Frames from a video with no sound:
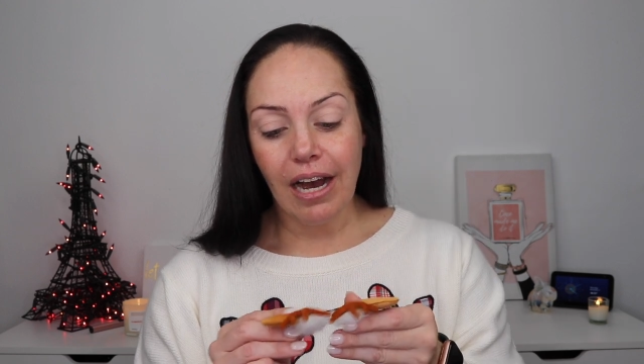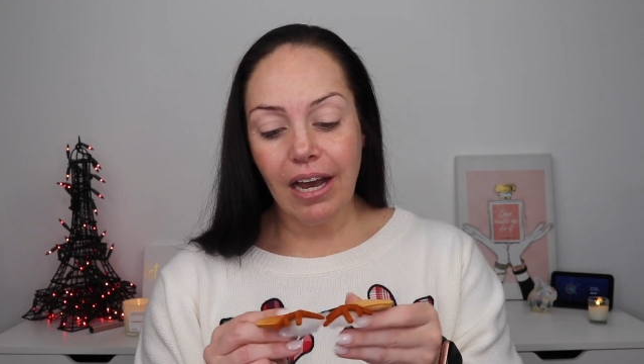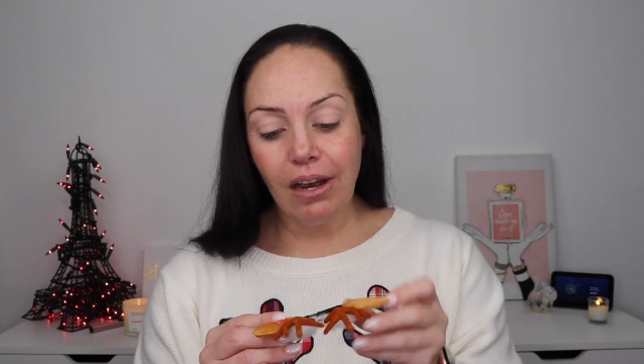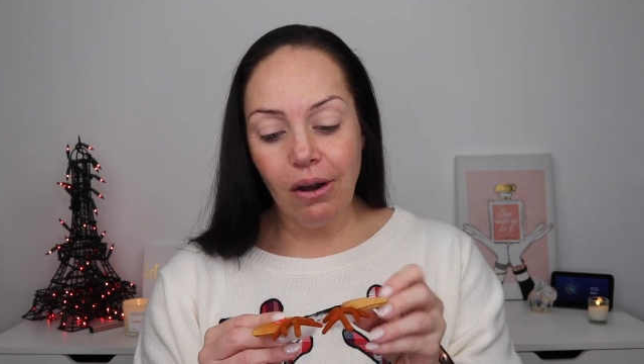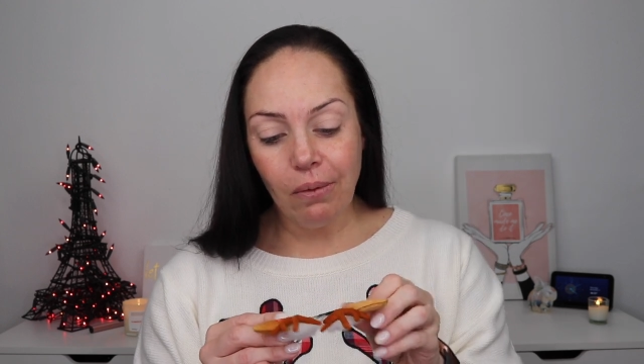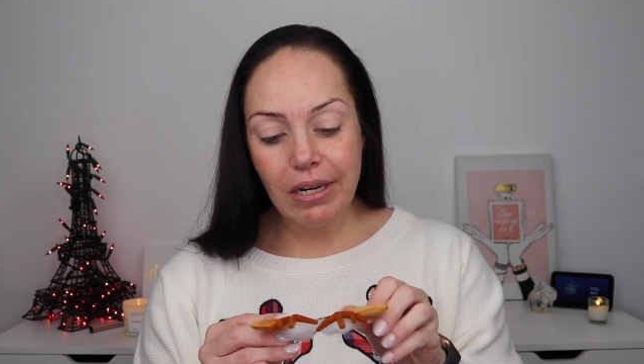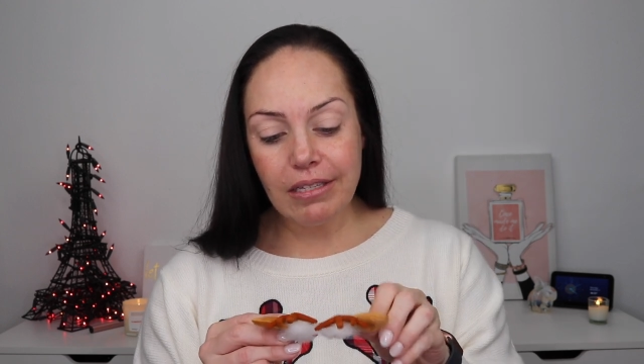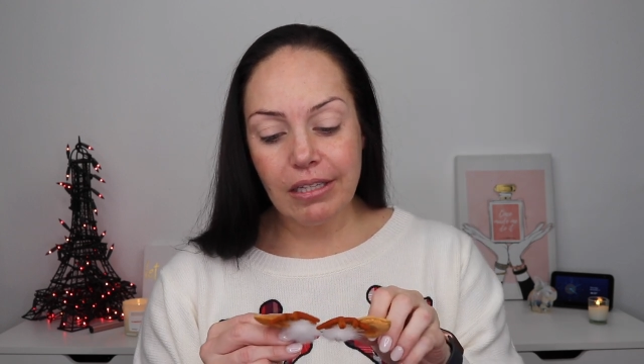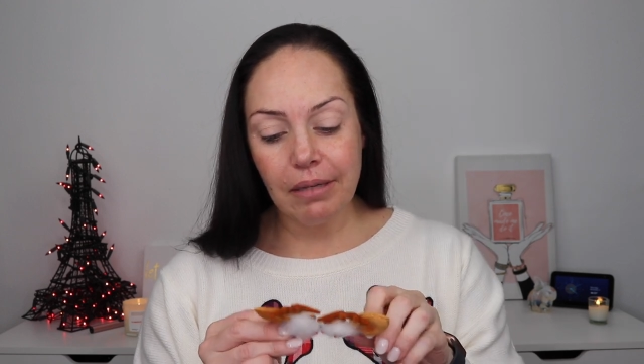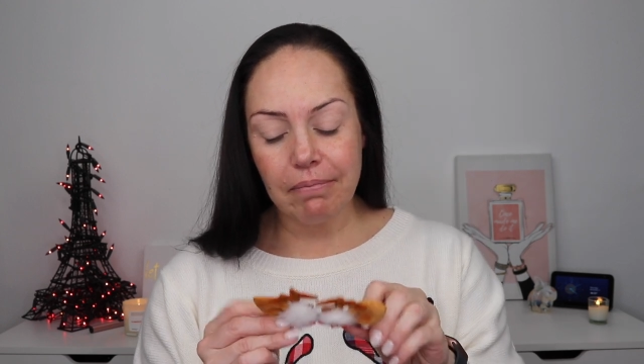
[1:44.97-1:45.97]
I
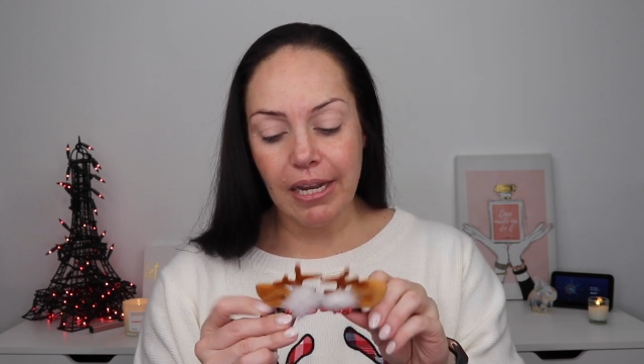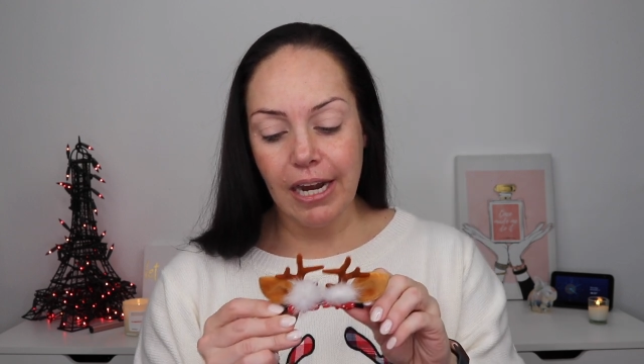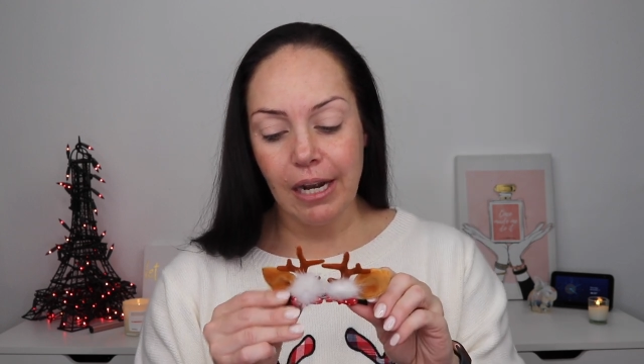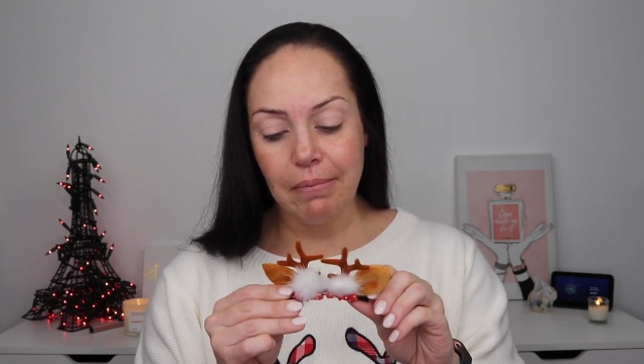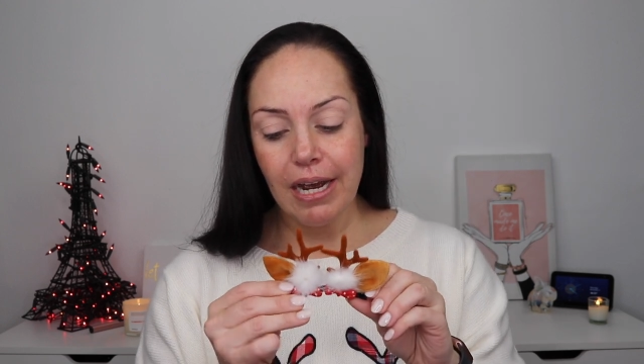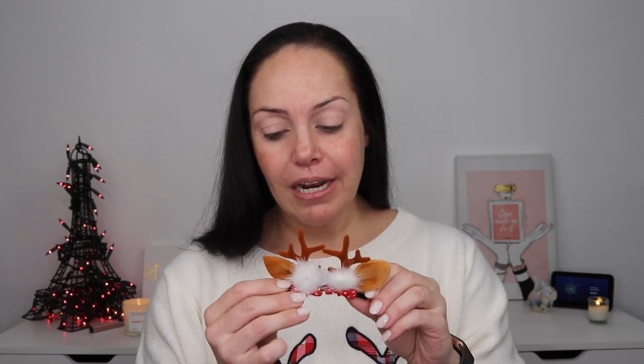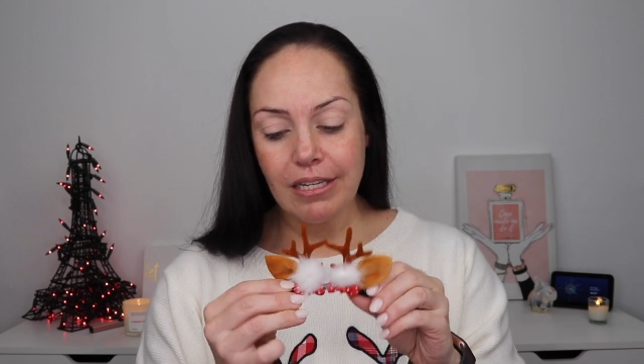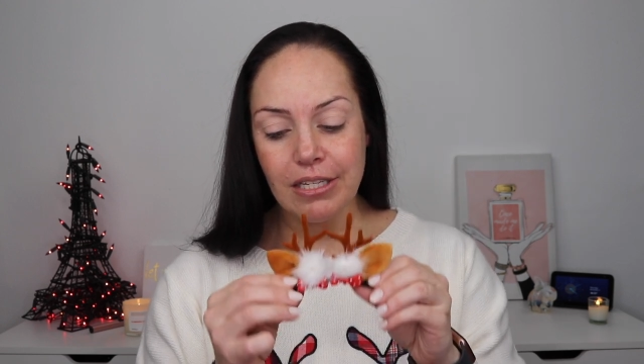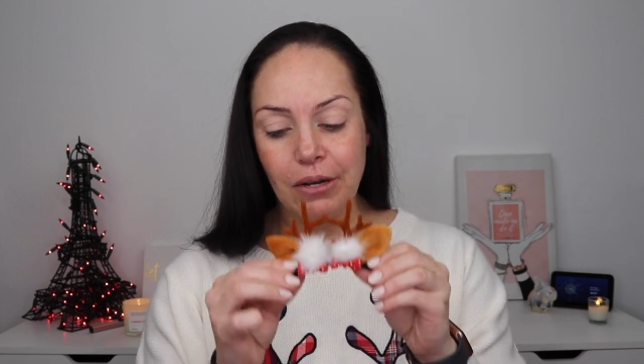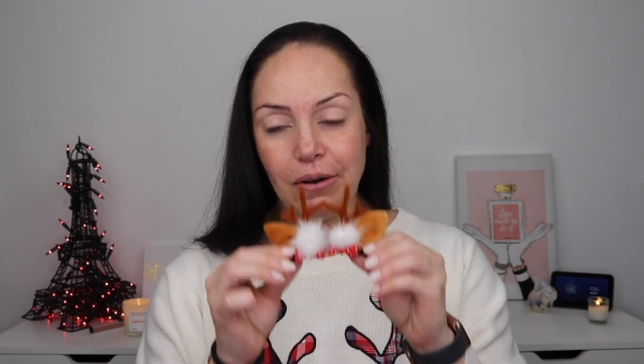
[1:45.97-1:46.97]
always clip my hair back,
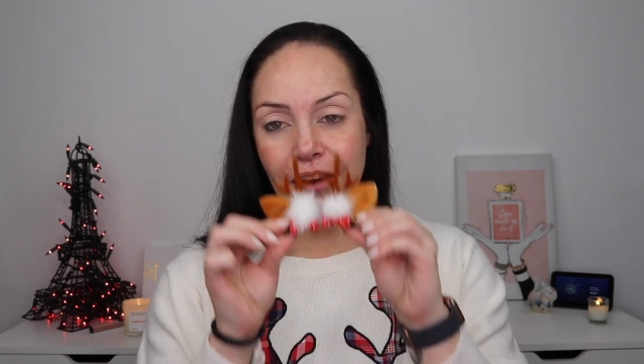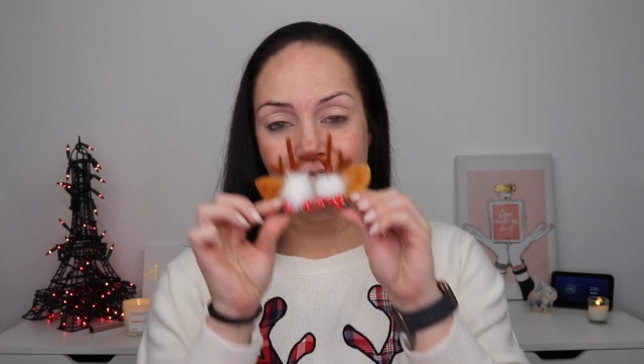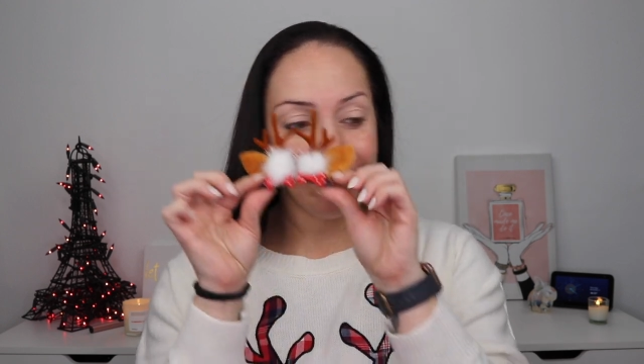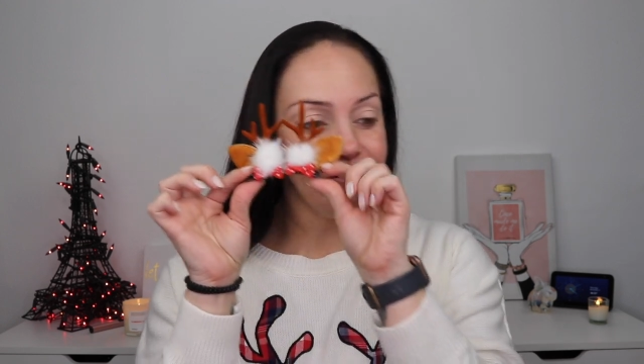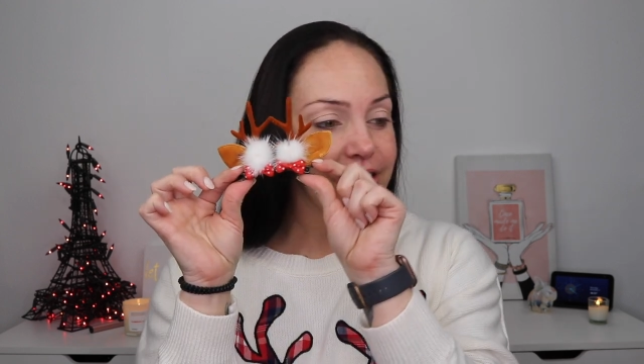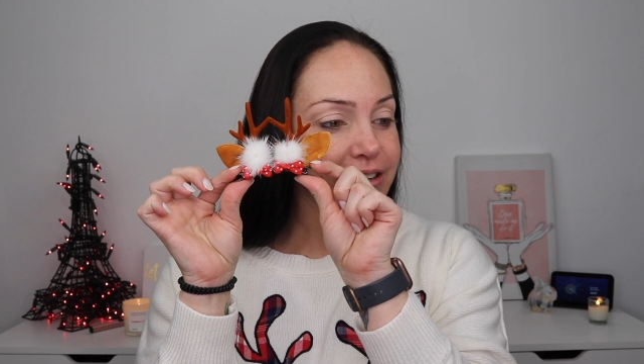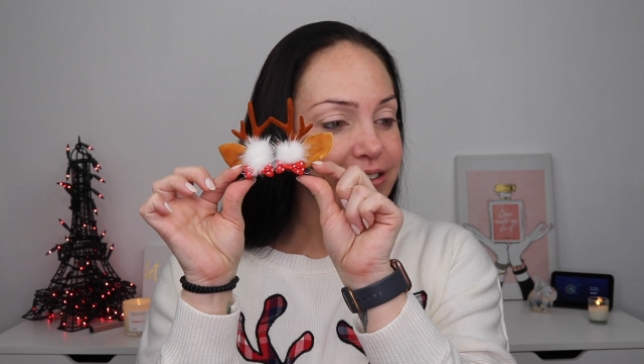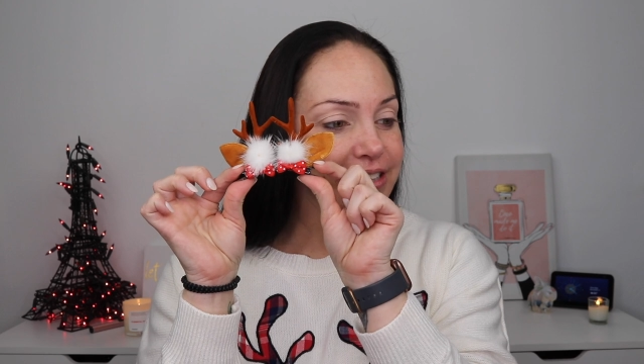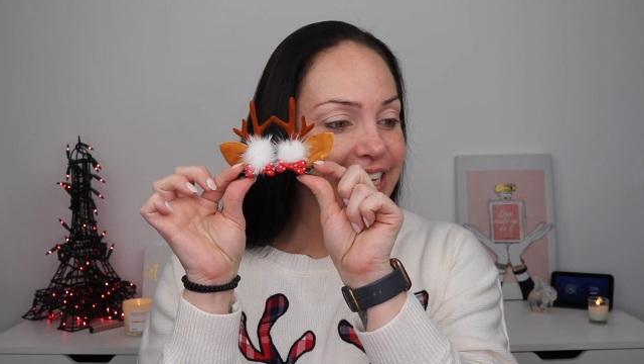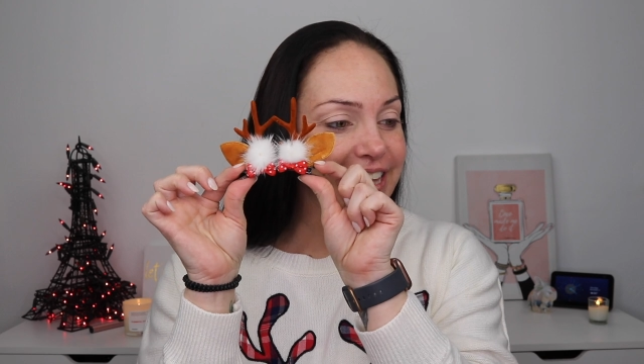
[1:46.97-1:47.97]
so I
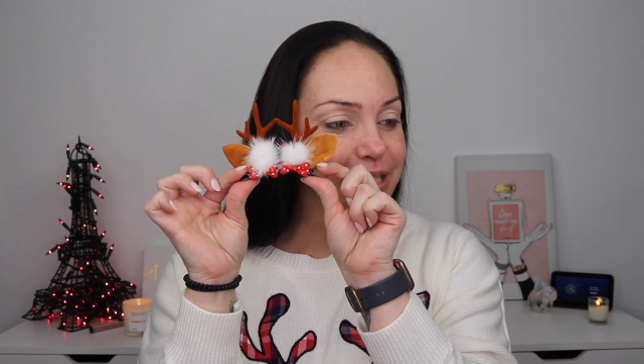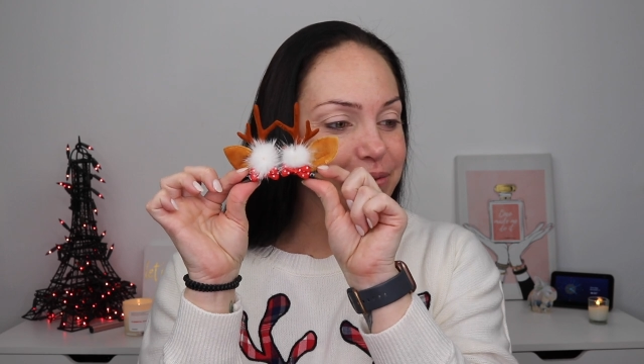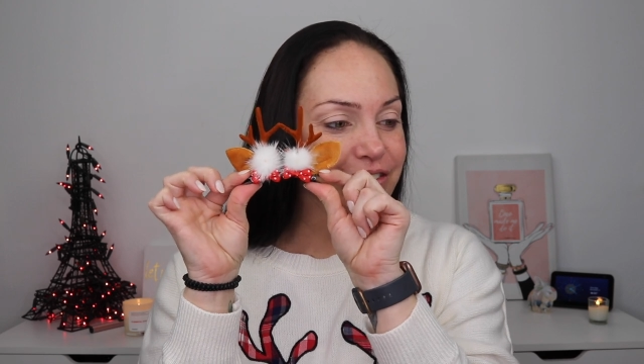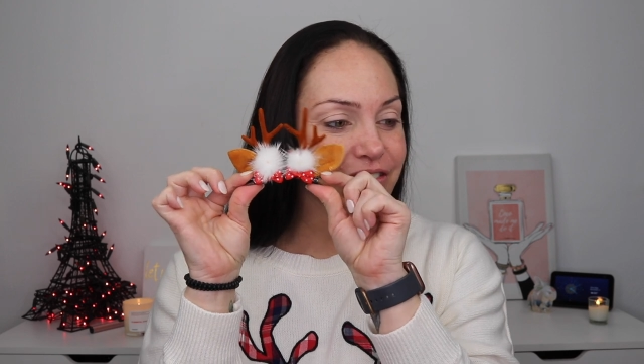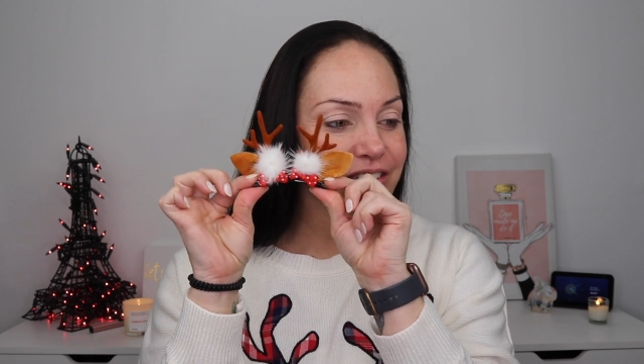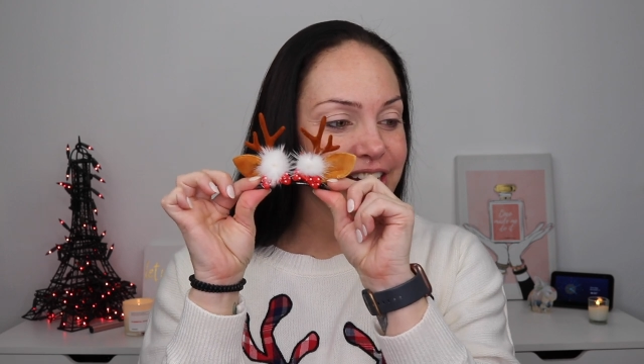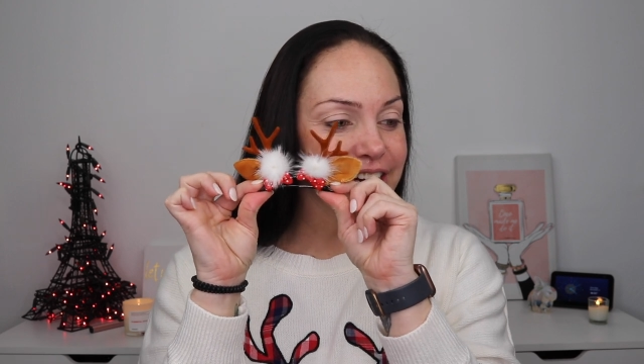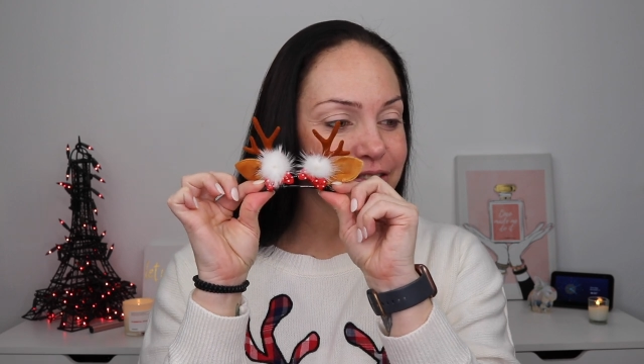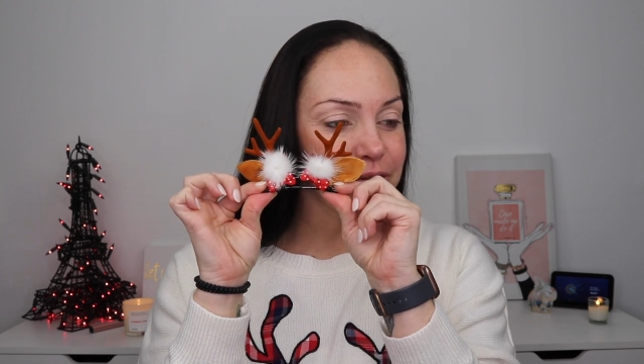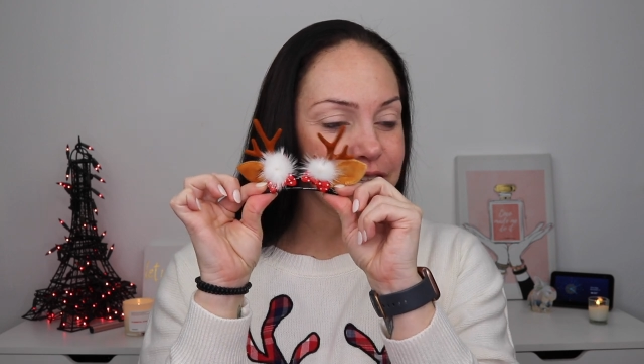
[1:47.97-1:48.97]
felt like this was
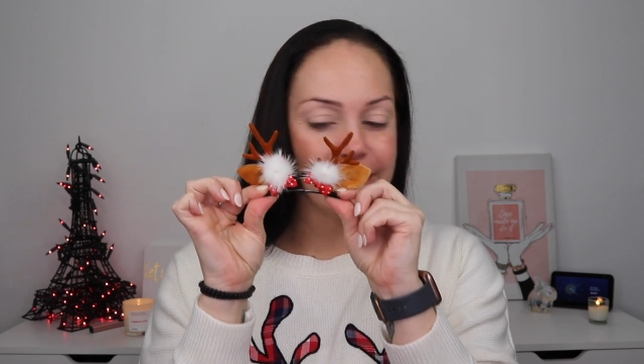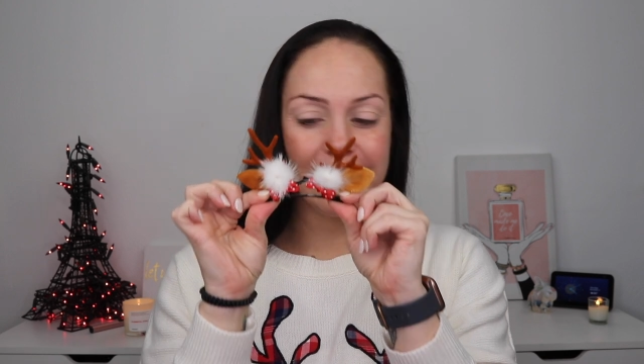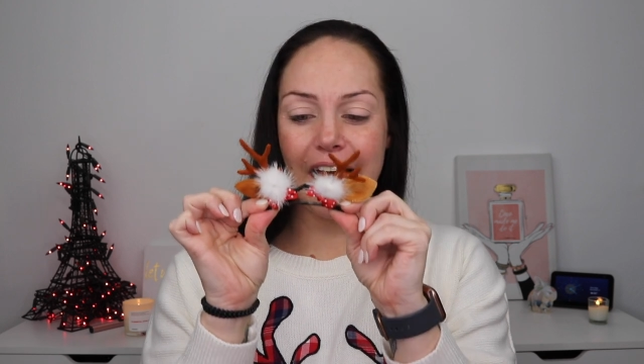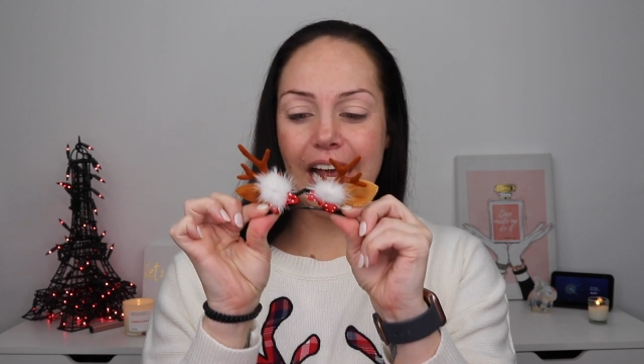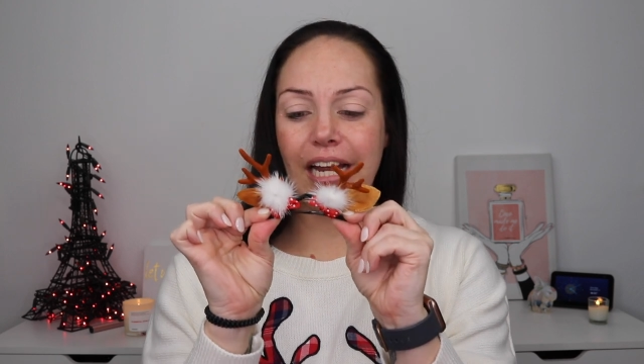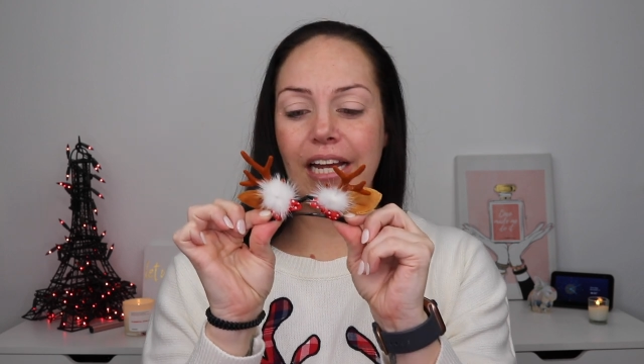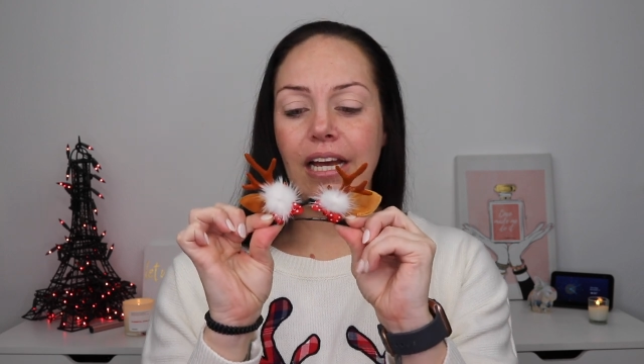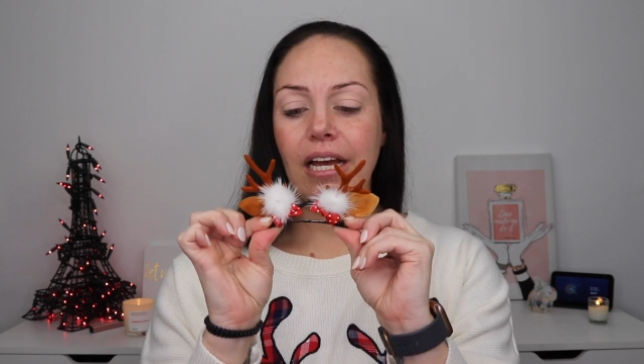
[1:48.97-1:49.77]
fitting for today.